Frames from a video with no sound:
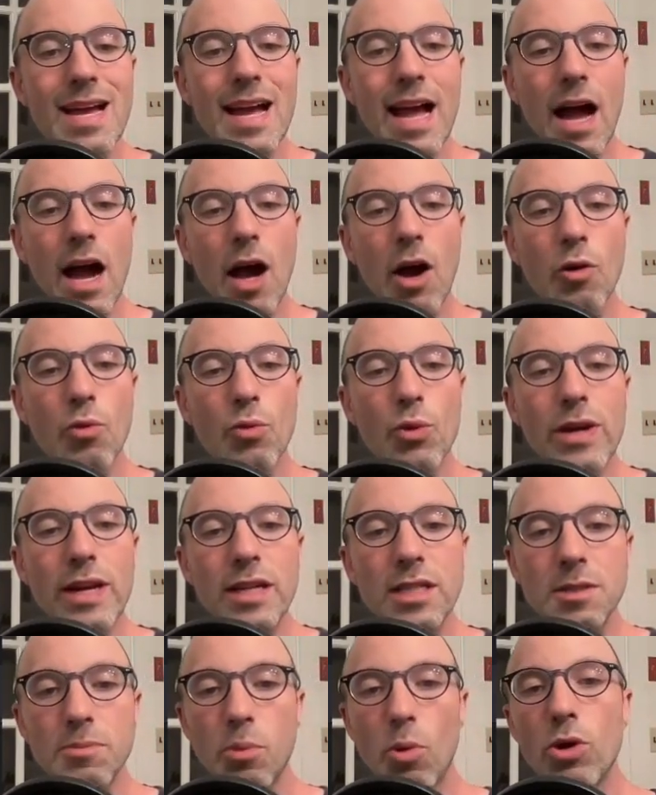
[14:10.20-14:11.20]
uh,
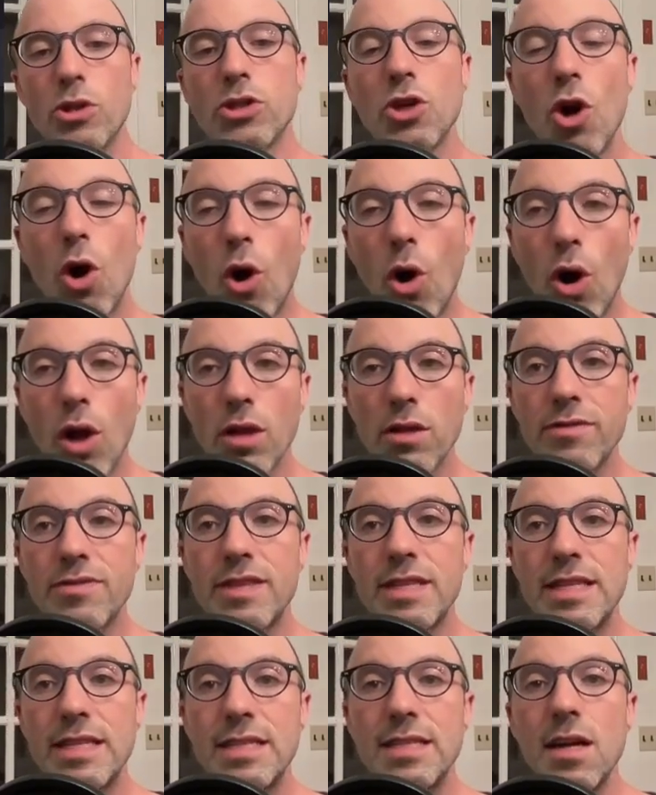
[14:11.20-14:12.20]
re-exports all of
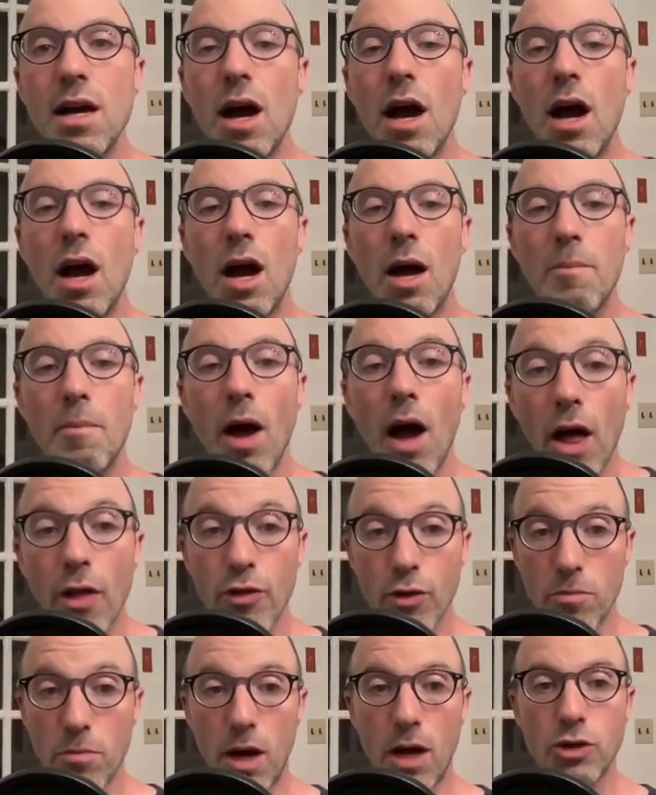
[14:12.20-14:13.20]
these um,
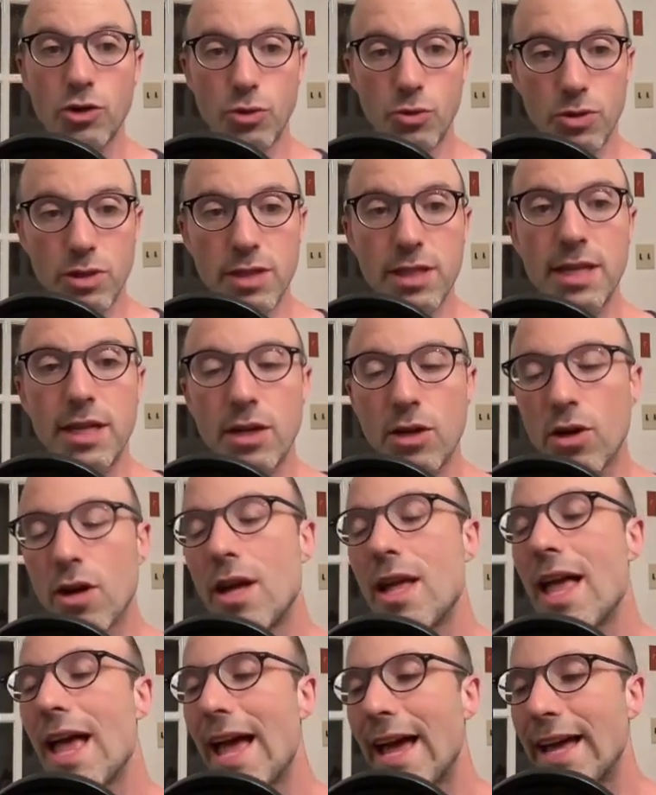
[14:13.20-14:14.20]
other modules here
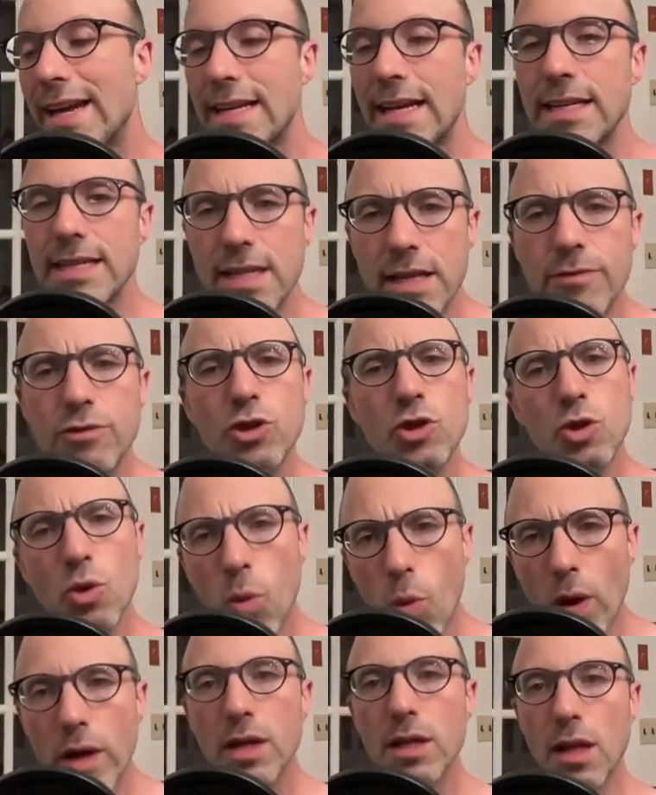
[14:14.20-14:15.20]
and, and gives you
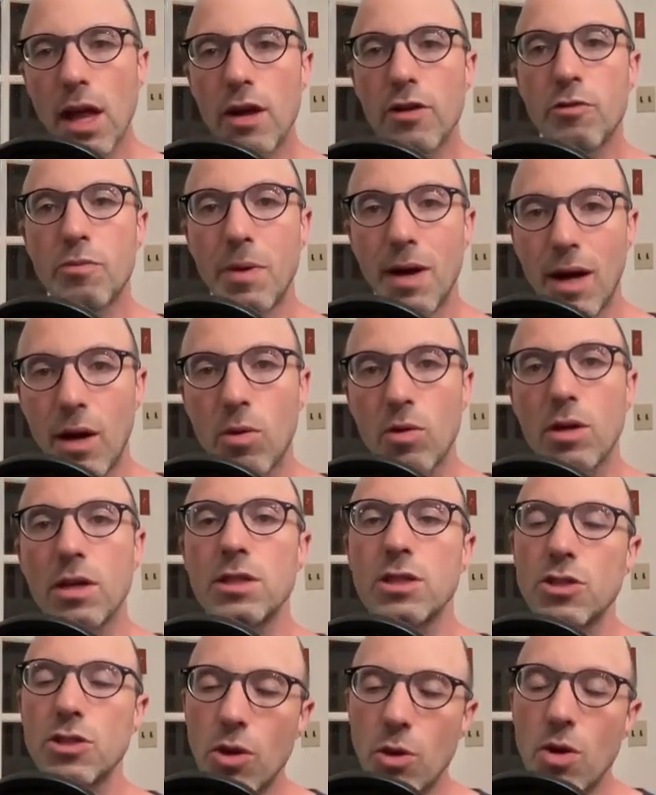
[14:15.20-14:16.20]
quite a lot of power.
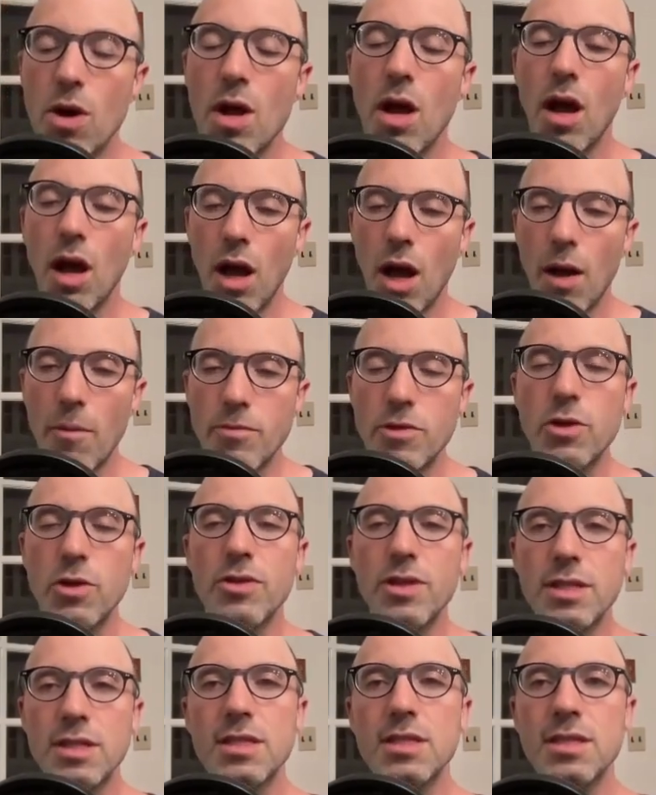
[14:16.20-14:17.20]
And so, um, so
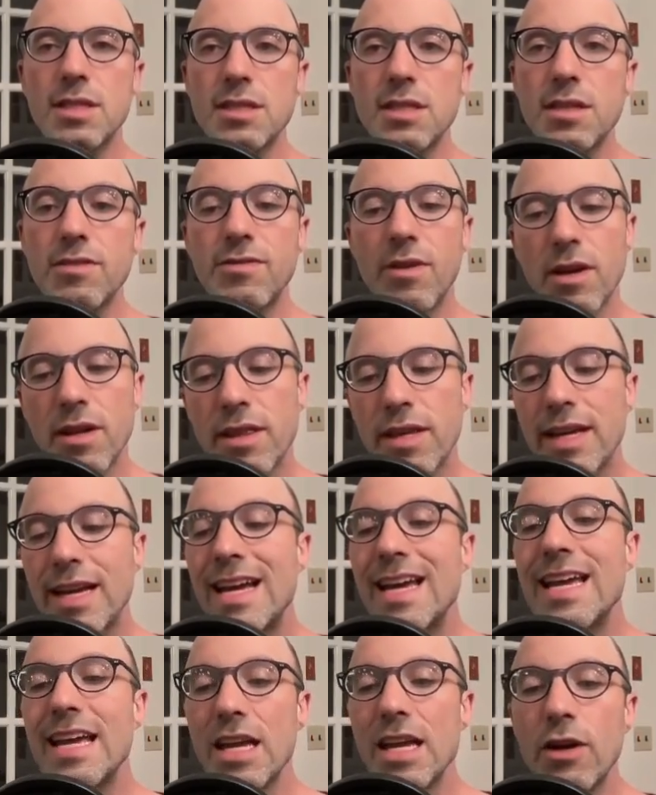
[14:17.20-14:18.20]
this is, this is a fun thing
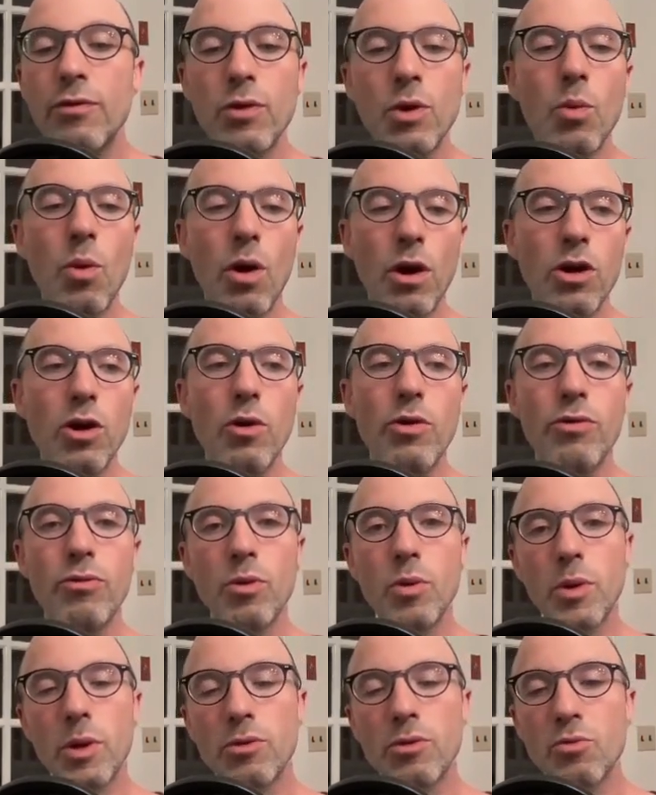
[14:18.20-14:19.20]
if we want to go
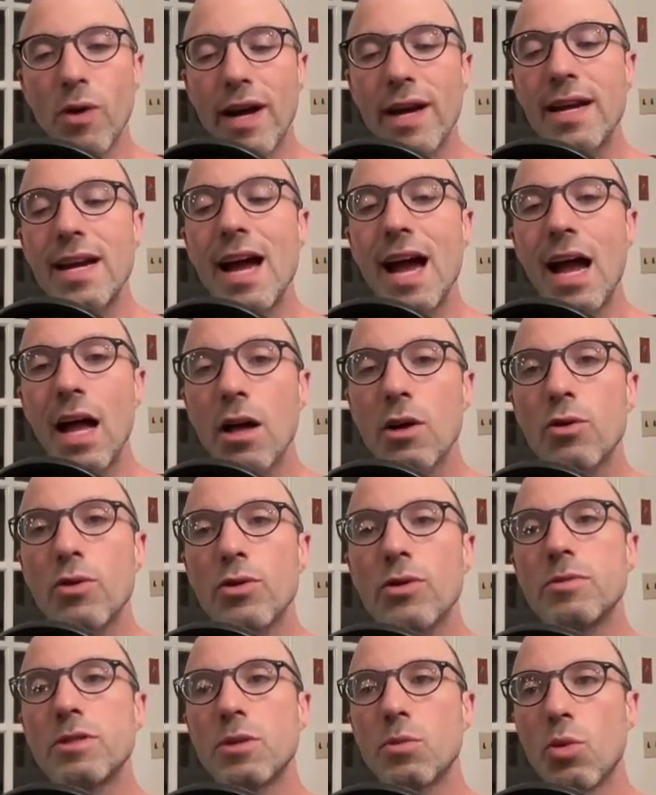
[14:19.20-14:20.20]
through and write
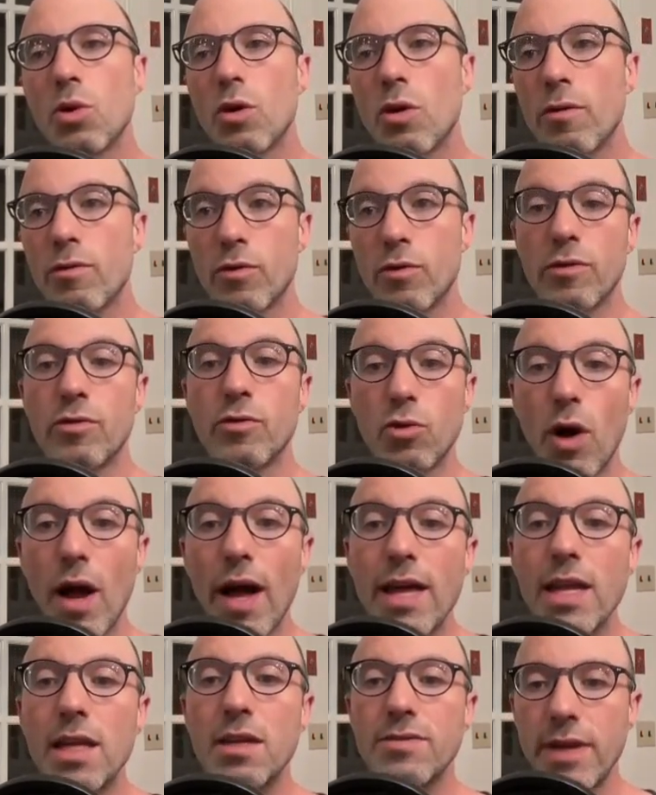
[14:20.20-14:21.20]
algorithms that work over a
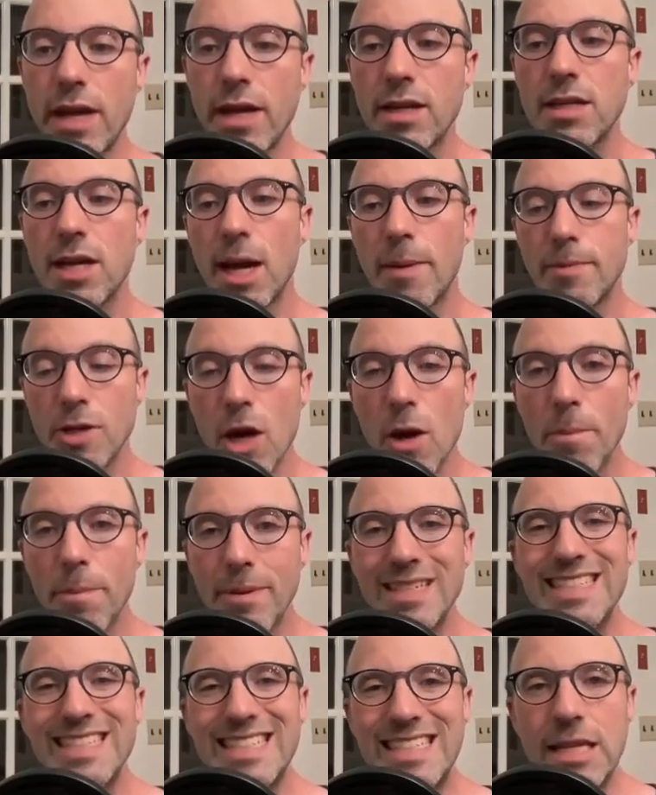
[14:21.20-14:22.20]
variety of data types,
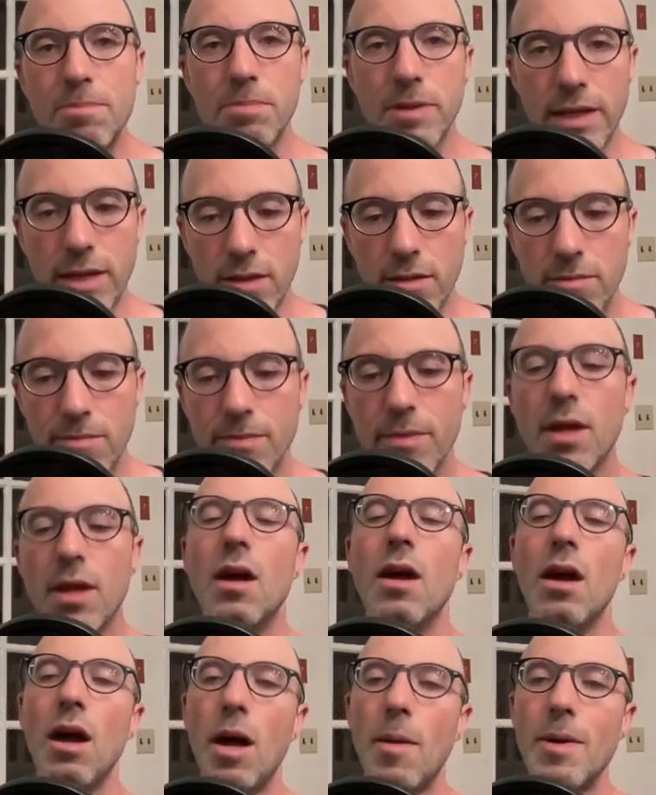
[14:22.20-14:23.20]
but deeply.
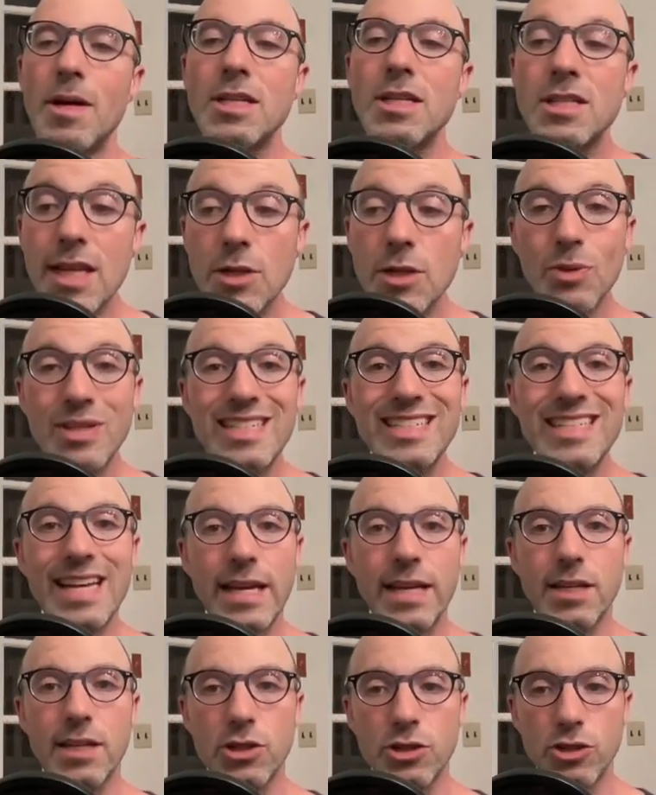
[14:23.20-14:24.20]
Um, and so that's what
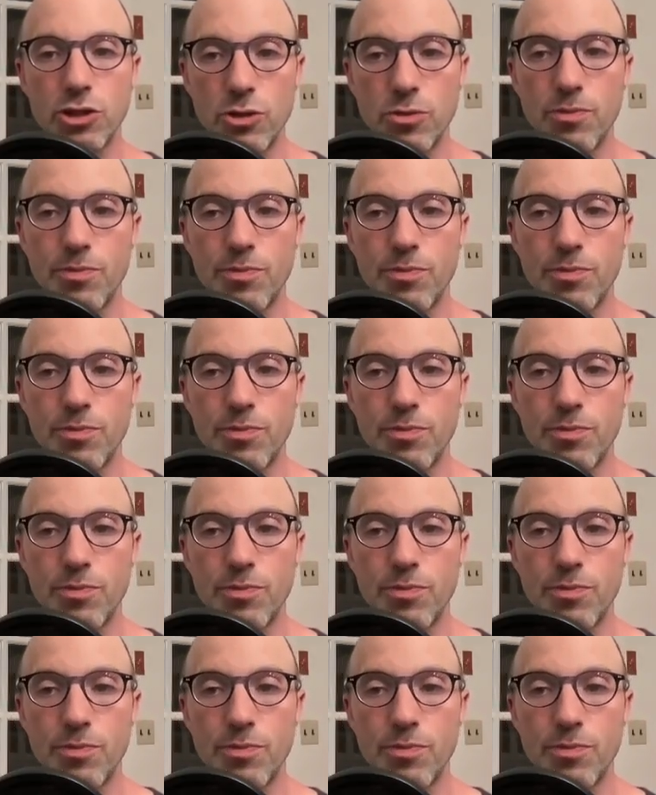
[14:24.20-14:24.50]
data can do.